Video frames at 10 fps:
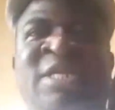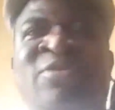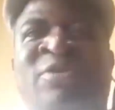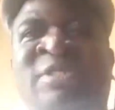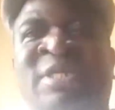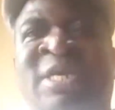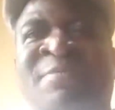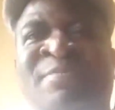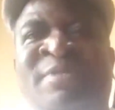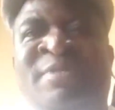got a
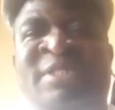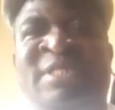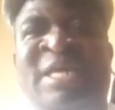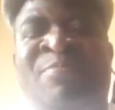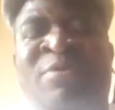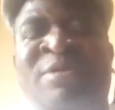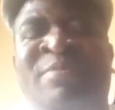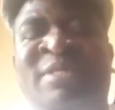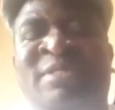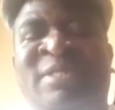teaching
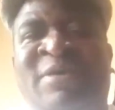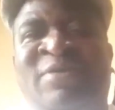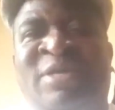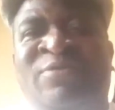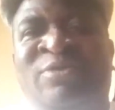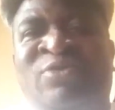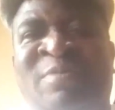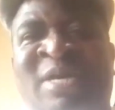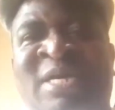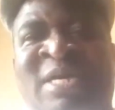appointment after doing some
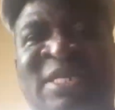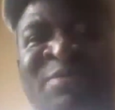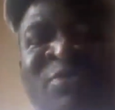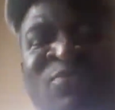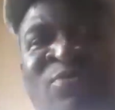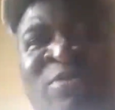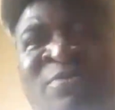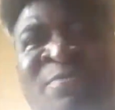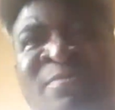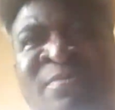academic work.
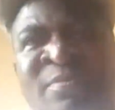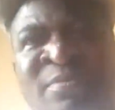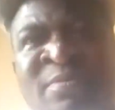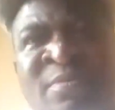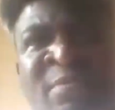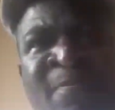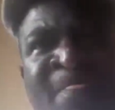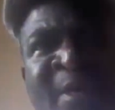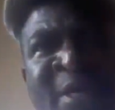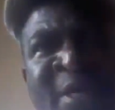
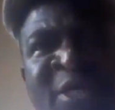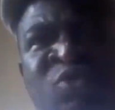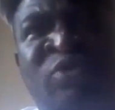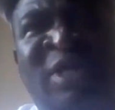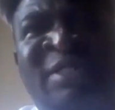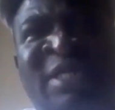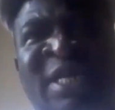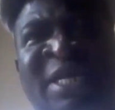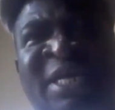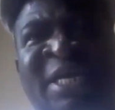In
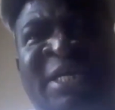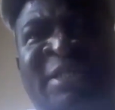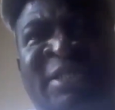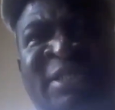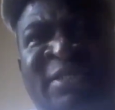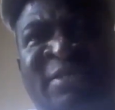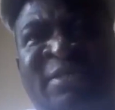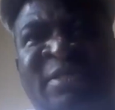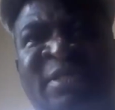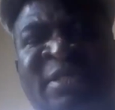2008,
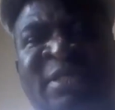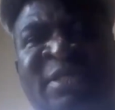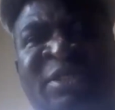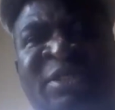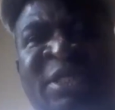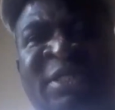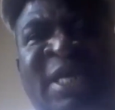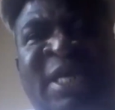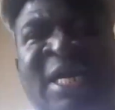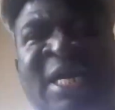she
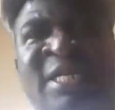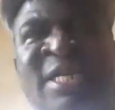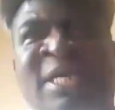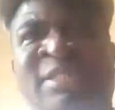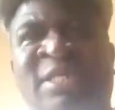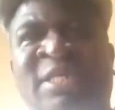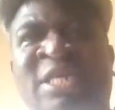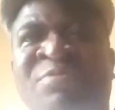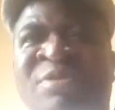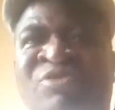retired as a
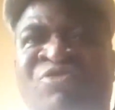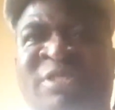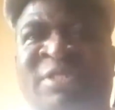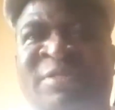headmistress.